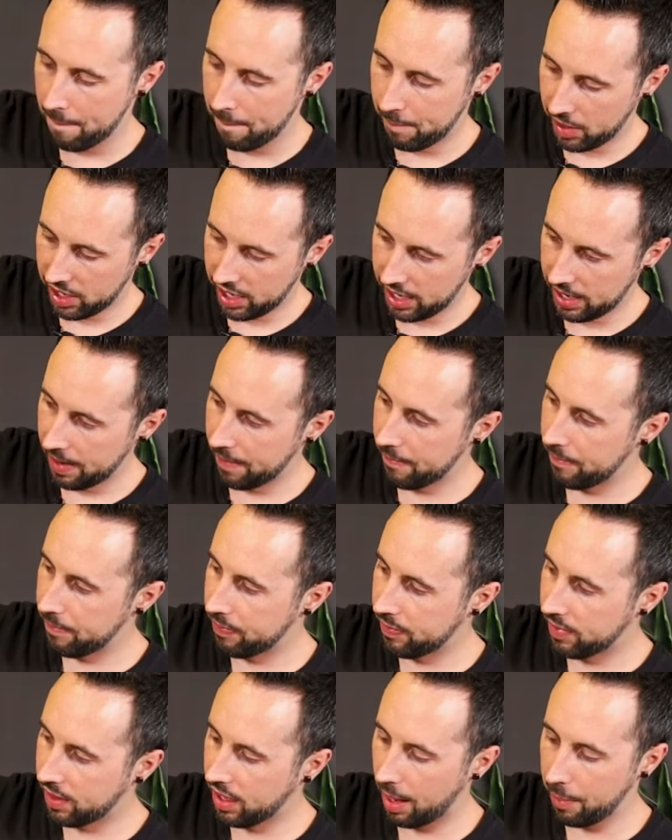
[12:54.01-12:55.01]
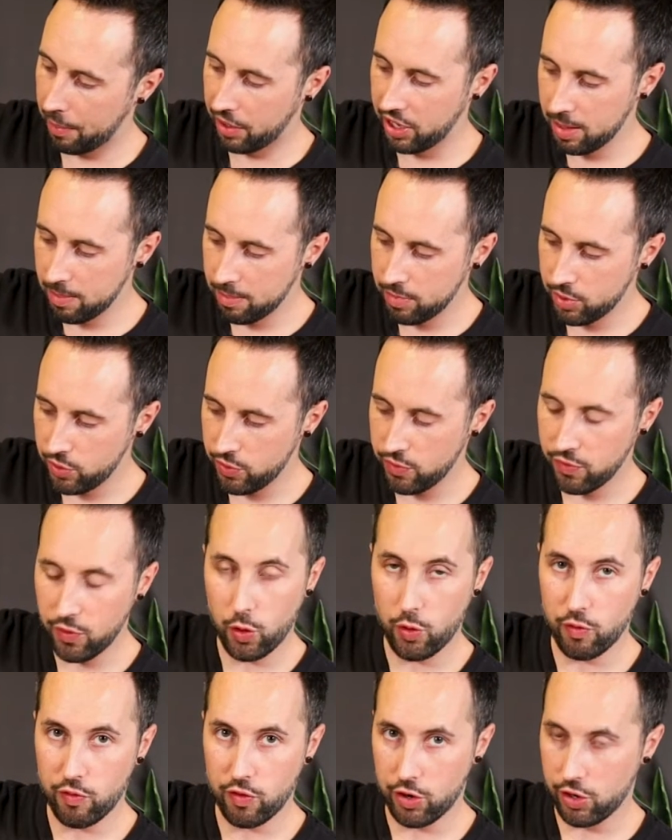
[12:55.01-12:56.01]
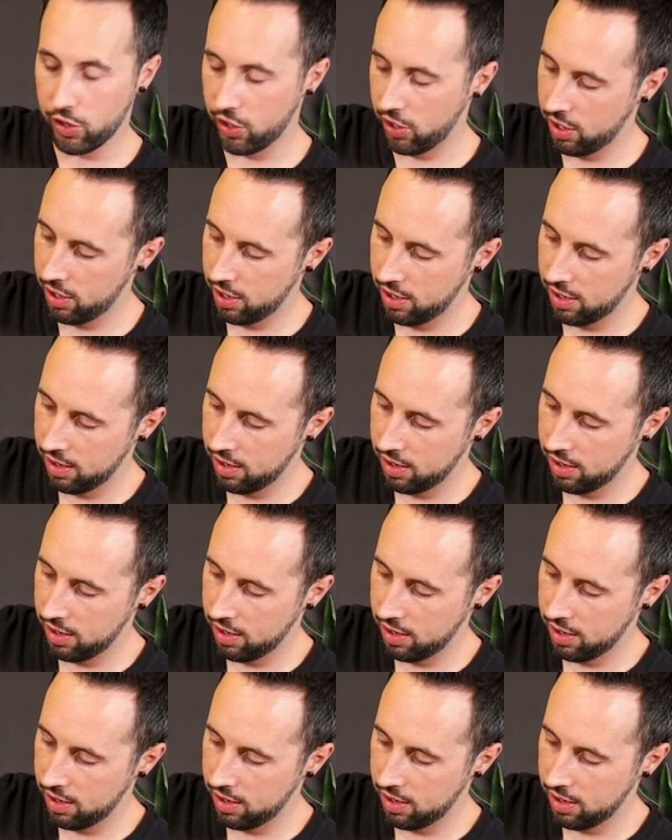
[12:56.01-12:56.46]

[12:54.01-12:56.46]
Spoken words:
but I'm gonna move over